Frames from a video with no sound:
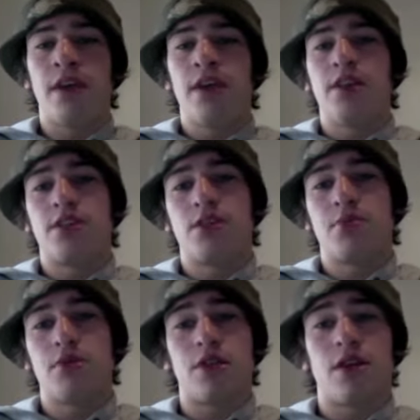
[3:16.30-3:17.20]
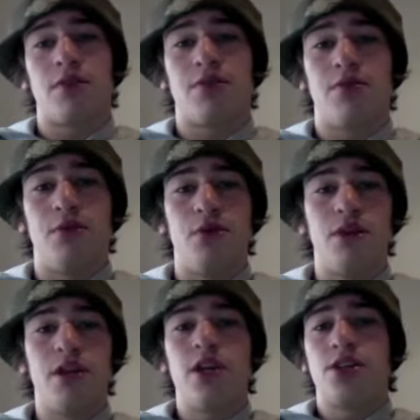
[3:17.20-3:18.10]
This is supposed to cover food,
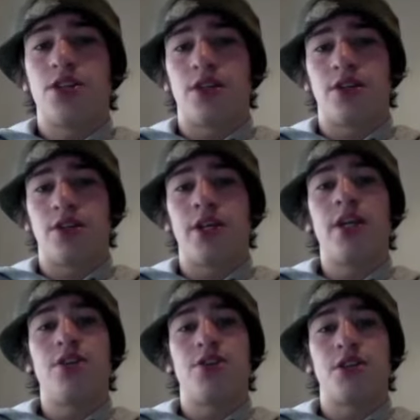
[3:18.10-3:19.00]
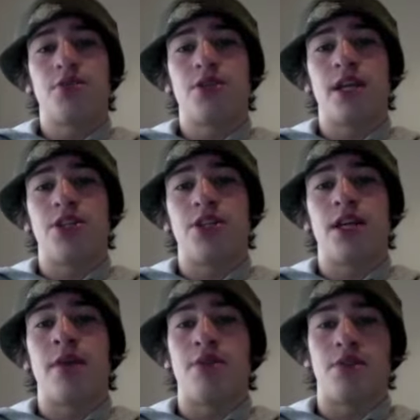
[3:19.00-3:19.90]
shelter, transportation,
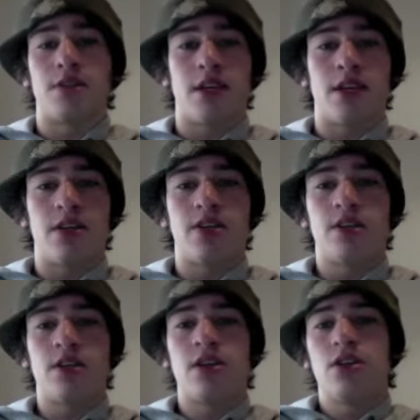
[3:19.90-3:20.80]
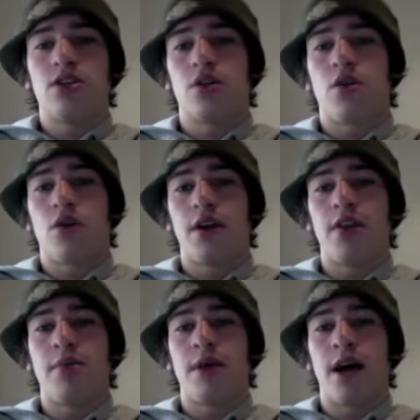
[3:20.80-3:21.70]
and miscellaneous. So according to
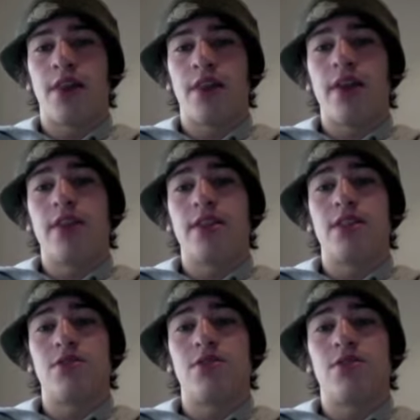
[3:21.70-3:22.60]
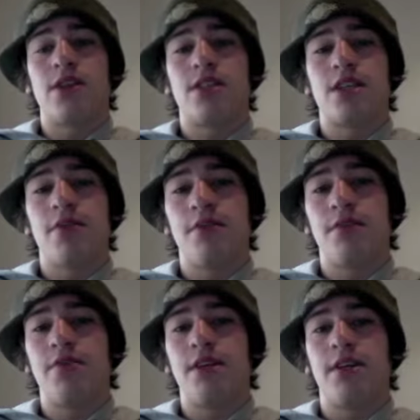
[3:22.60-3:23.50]
their math, this leaves
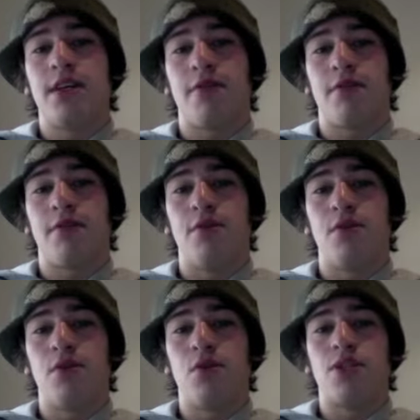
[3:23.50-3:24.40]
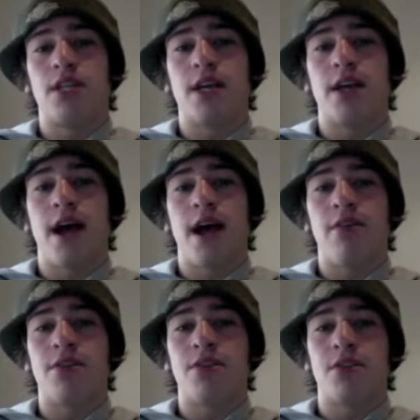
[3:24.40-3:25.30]
$7.50 a day for food, which then
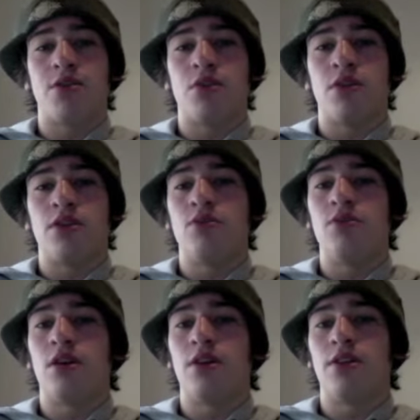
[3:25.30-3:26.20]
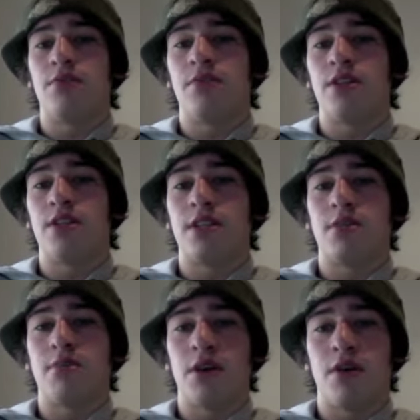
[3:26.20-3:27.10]
averages out to only $2.50
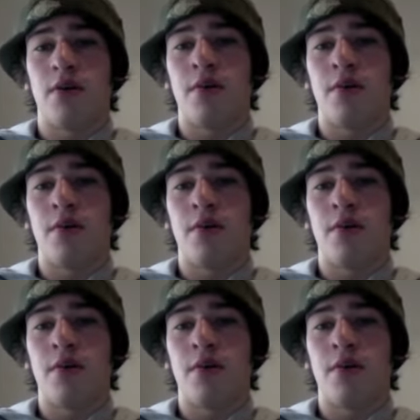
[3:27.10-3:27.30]
a meal.